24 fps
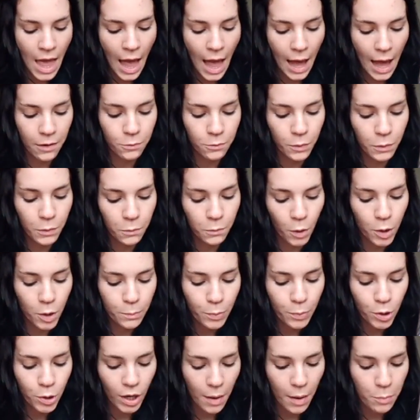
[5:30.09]
and we won't
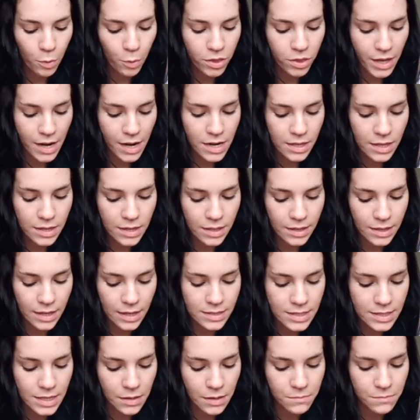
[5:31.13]
put up with anything that
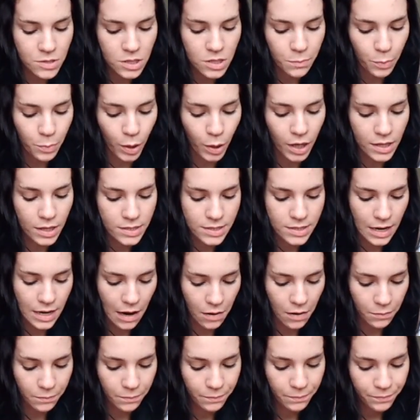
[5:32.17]
seems to bring us
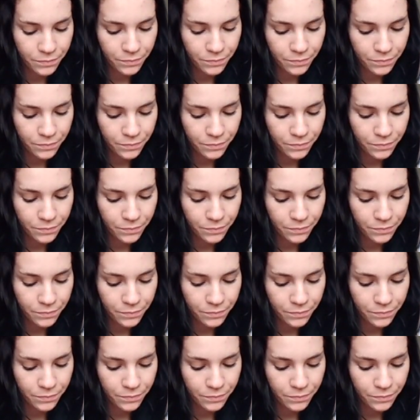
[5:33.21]
down.